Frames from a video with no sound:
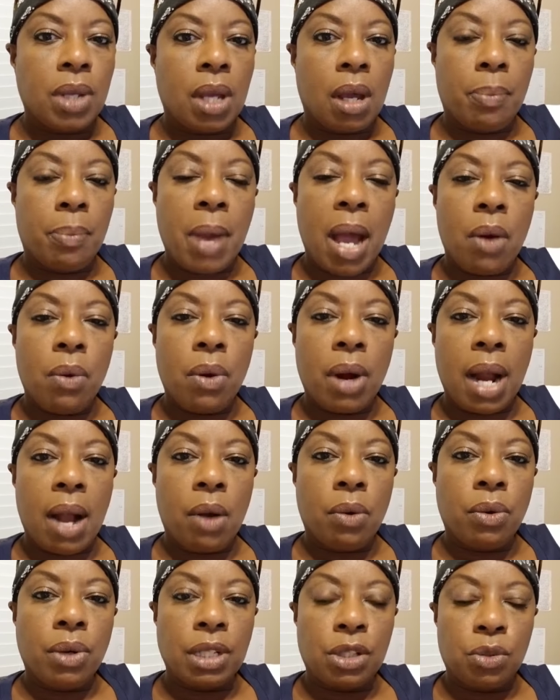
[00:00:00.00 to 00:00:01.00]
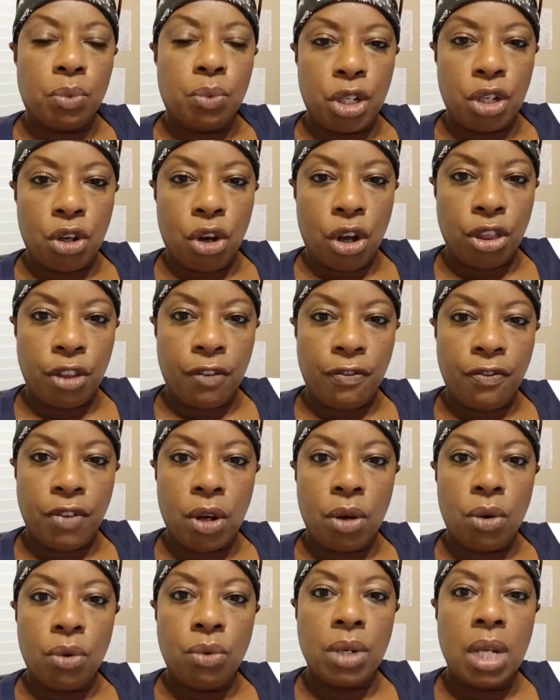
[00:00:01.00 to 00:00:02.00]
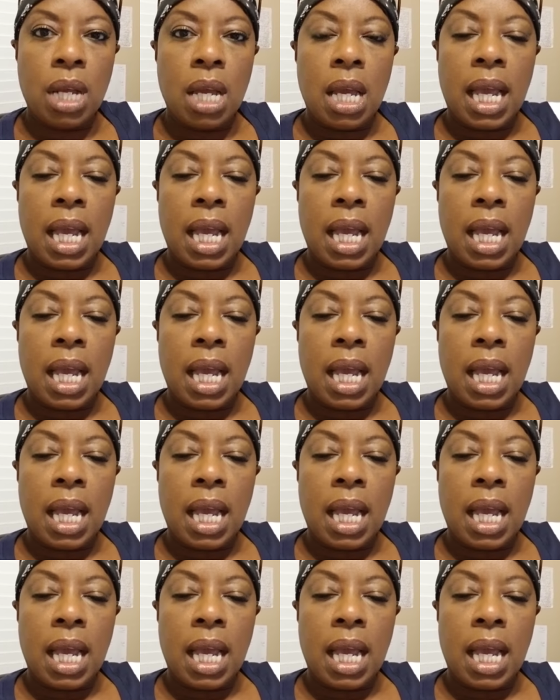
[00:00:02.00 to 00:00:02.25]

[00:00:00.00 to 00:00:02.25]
A power hour is when you're on the phone